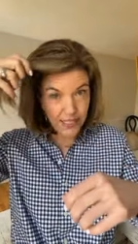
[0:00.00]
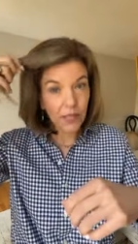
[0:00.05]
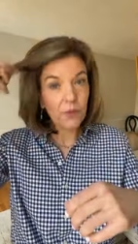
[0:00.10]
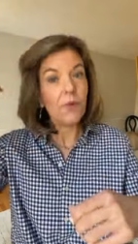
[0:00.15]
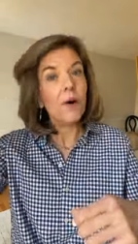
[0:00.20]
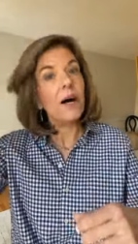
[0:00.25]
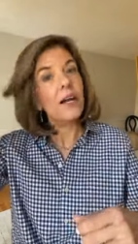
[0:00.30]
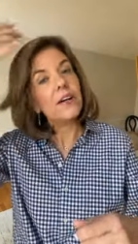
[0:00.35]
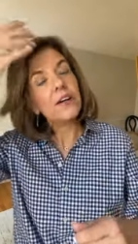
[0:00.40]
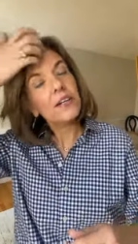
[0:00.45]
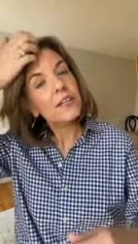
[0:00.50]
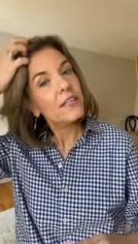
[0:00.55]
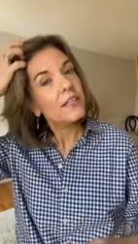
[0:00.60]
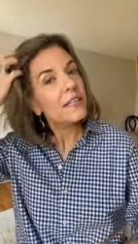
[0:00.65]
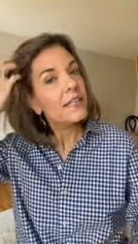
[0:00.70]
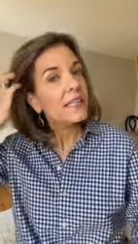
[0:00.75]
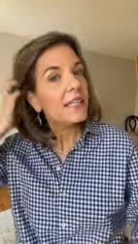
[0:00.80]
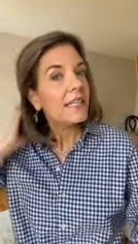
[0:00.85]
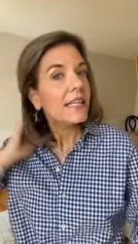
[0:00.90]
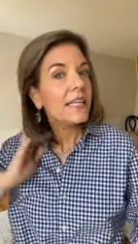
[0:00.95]
sink water.
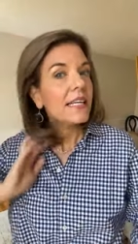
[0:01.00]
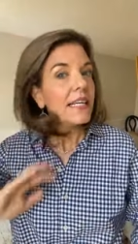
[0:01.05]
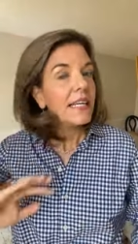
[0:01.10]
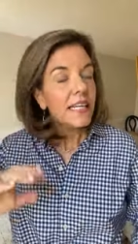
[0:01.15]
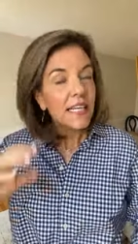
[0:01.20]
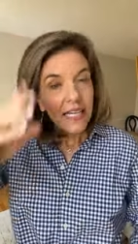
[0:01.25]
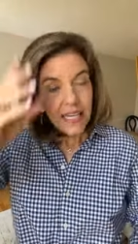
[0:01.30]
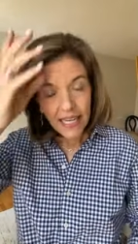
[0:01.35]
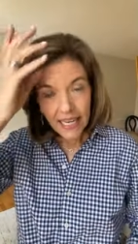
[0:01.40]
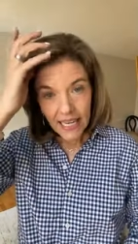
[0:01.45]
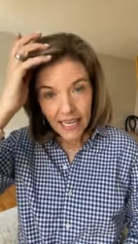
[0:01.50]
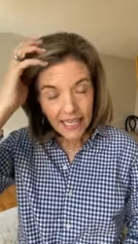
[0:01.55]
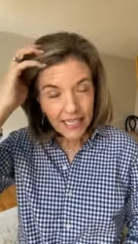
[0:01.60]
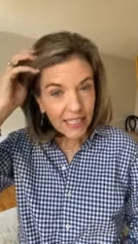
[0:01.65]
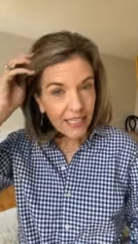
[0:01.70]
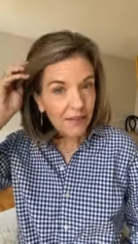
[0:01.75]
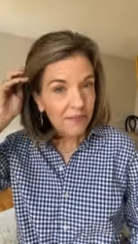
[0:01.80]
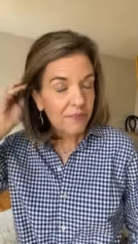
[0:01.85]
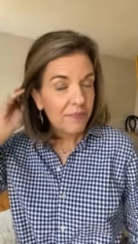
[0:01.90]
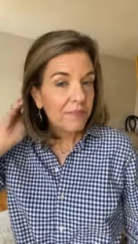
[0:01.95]

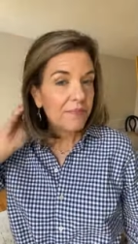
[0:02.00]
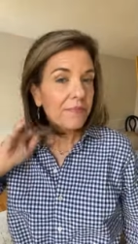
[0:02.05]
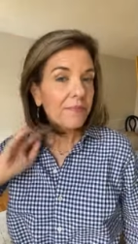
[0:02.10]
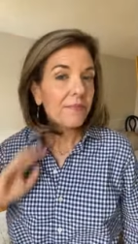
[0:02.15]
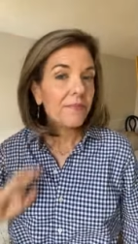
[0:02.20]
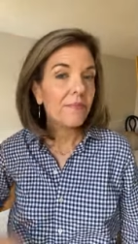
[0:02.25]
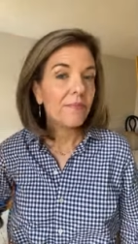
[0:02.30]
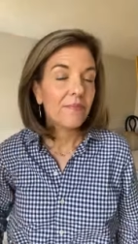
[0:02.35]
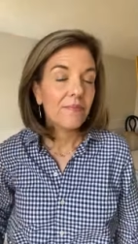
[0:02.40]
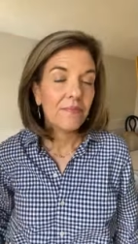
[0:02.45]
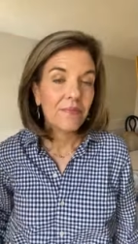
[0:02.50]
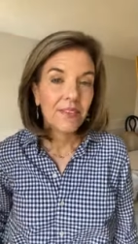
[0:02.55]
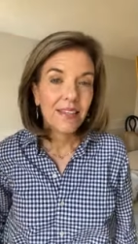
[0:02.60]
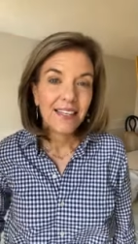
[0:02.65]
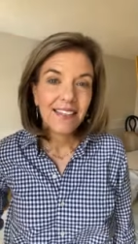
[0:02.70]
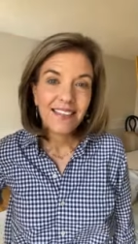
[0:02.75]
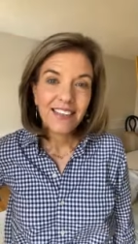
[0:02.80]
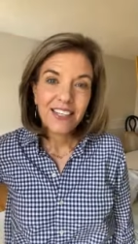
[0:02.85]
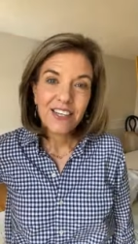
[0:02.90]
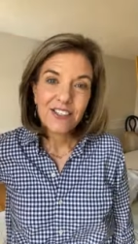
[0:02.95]
And um,
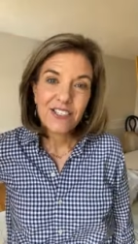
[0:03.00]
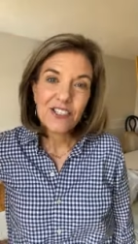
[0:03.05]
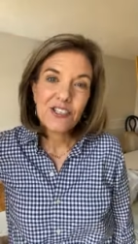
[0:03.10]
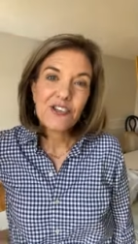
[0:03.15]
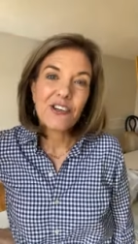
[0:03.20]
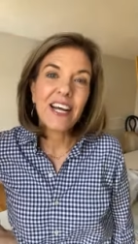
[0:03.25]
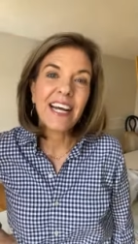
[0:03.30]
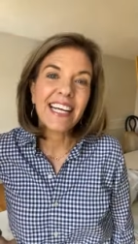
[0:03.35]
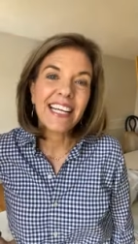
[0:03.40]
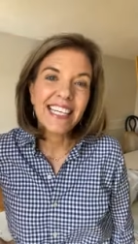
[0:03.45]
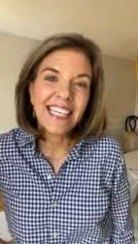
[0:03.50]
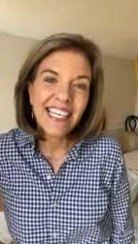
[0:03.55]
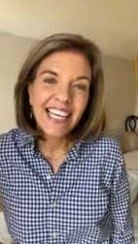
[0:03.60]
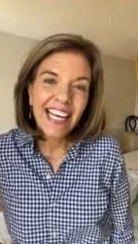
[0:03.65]
there's a trick.